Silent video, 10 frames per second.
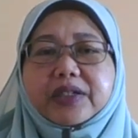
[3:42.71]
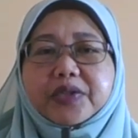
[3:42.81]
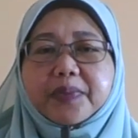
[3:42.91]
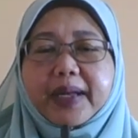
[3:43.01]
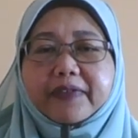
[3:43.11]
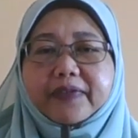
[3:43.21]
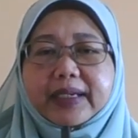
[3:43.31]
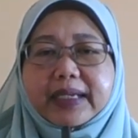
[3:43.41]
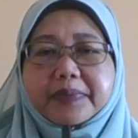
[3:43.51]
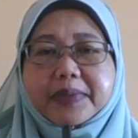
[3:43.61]
to
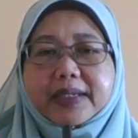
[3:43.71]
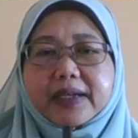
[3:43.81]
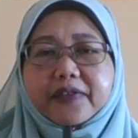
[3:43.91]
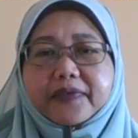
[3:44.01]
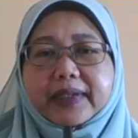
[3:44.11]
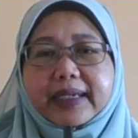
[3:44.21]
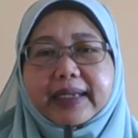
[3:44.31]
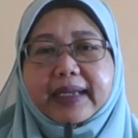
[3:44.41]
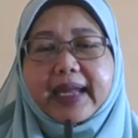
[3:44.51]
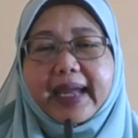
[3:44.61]
benefit himself
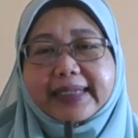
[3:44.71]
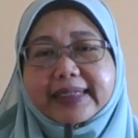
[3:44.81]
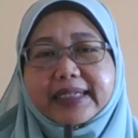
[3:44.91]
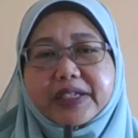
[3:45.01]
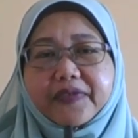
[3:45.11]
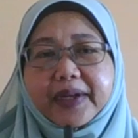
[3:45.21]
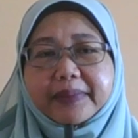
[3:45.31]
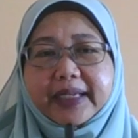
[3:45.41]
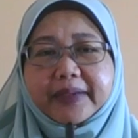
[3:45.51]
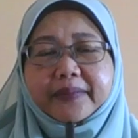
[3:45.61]
and his
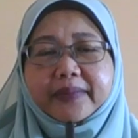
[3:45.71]
family,